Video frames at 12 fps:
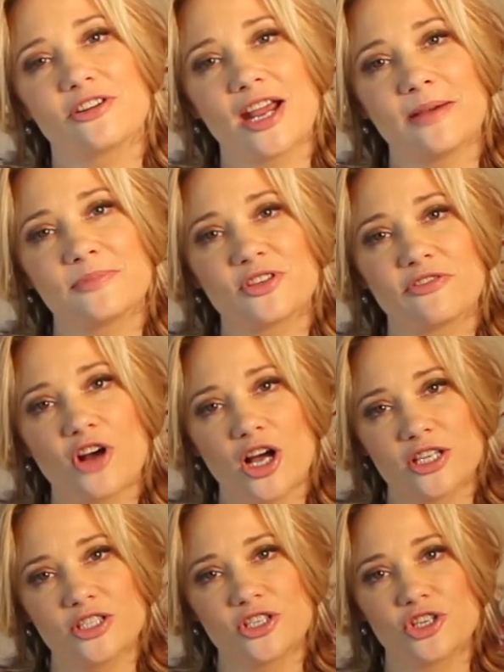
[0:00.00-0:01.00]
grams of
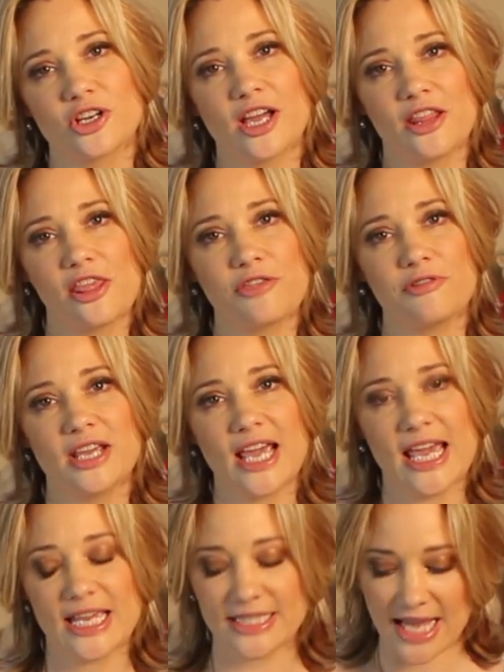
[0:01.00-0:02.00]
caster sugar and 3
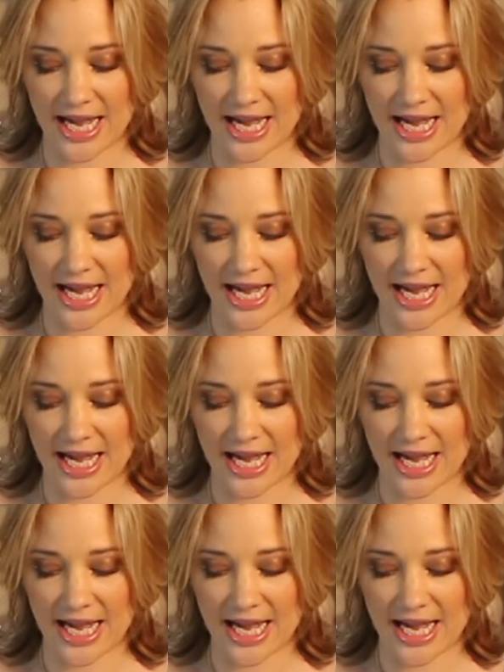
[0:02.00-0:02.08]
eggs,